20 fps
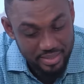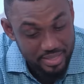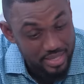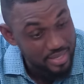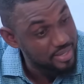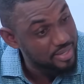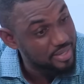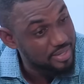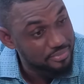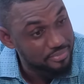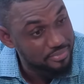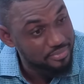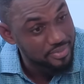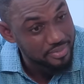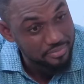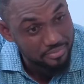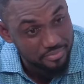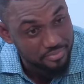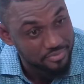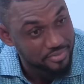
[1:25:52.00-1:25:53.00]
Yeah,
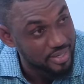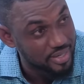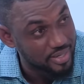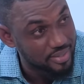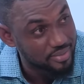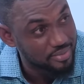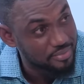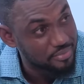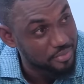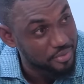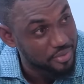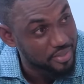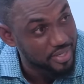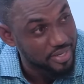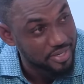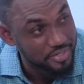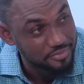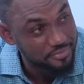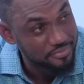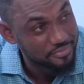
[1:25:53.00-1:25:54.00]
I'm fine. I'm
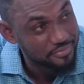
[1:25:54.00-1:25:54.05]
okay.